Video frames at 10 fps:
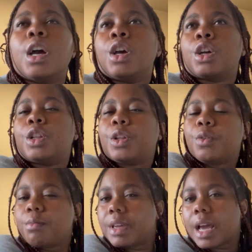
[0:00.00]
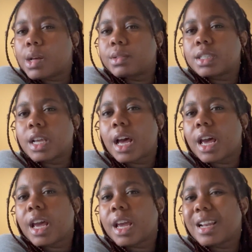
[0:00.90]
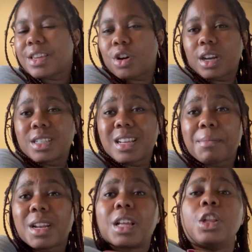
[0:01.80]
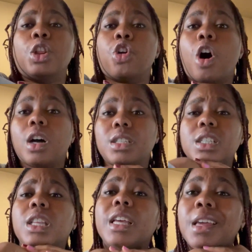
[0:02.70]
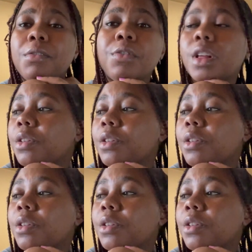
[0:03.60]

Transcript: gloomy outside. Y'all could see me in like a long sleeve for like the